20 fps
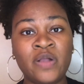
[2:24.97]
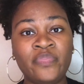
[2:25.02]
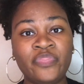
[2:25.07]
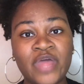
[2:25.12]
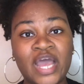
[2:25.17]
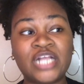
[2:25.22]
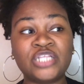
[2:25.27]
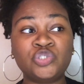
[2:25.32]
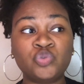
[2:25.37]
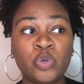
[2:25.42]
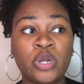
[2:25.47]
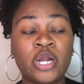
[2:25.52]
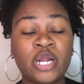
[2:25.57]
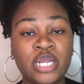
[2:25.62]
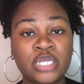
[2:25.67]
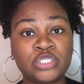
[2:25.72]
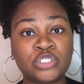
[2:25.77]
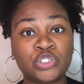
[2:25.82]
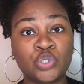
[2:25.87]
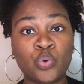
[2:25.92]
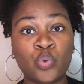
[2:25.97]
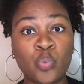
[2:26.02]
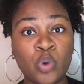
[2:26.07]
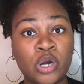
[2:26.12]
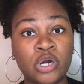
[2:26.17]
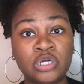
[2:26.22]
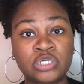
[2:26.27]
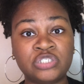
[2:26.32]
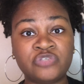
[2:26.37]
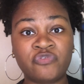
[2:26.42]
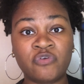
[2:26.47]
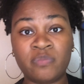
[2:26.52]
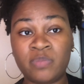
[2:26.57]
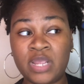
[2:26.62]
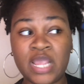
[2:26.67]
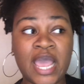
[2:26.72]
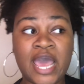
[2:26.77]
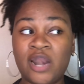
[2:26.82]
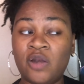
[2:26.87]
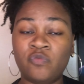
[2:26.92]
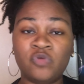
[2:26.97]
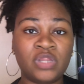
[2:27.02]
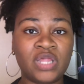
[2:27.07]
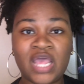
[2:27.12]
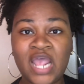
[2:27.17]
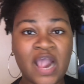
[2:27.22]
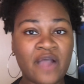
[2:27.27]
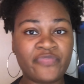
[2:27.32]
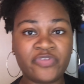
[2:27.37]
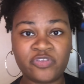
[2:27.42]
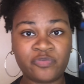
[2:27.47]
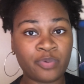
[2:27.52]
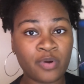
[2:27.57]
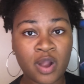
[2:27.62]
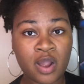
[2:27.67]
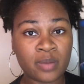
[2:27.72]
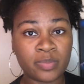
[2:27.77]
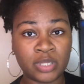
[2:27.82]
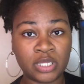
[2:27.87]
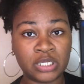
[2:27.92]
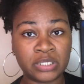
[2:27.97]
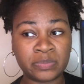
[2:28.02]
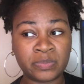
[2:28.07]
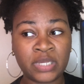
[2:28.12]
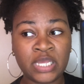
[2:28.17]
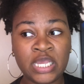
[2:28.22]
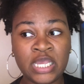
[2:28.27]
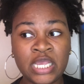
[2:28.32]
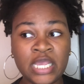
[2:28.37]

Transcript: That's where it's the worst for me. I don't really have this problem